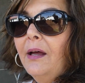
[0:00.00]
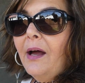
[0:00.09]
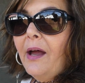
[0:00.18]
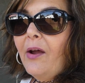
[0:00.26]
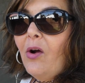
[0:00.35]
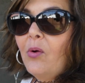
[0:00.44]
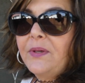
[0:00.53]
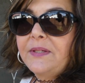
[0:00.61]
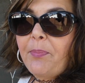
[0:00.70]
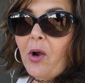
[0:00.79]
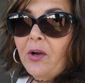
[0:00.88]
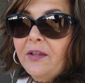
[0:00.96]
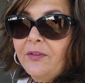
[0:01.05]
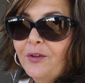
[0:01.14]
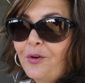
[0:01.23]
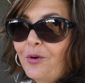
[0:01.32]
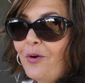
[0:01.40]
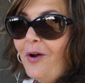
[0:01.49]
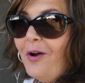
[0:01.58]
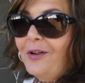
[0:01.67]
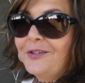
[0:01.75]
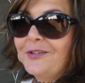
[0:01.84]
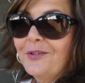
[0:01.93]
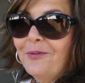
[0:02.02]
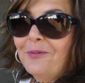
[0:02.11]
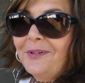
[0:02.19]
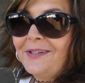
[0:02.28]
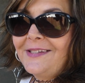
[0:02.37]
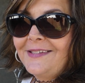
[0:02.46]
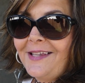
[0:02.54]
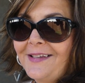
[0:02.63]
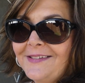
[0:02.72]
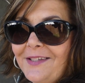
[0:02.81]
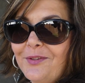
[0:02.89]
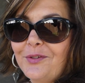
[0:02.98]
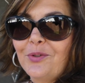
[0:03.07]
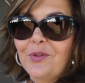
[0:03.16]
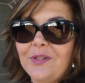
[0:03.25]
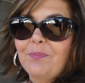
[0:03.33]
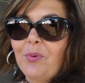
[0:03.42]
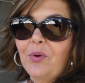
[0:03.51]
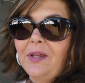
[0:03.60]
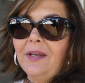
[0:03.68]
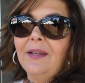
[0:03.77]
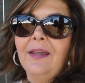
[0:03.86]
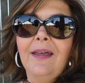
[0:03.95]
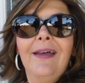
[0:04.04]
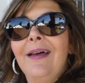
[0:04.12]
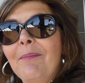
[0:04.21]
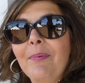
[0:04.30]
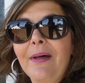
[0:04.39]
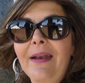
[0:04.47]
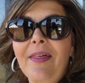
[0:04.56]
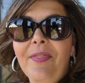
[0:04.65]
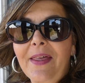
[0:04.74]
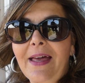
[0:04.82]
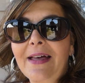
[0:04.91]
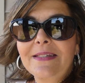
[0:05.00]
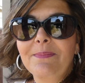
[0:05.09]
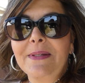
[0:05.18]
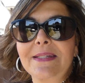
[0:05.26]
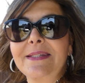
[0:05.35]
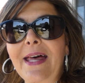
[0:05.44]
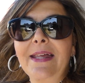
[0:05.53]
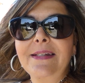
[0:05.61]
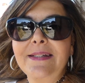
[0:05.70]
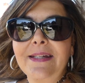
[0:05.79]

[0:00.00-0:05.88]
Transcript: I always park in the garage, so it really sucks that the door is broken. But I think husband said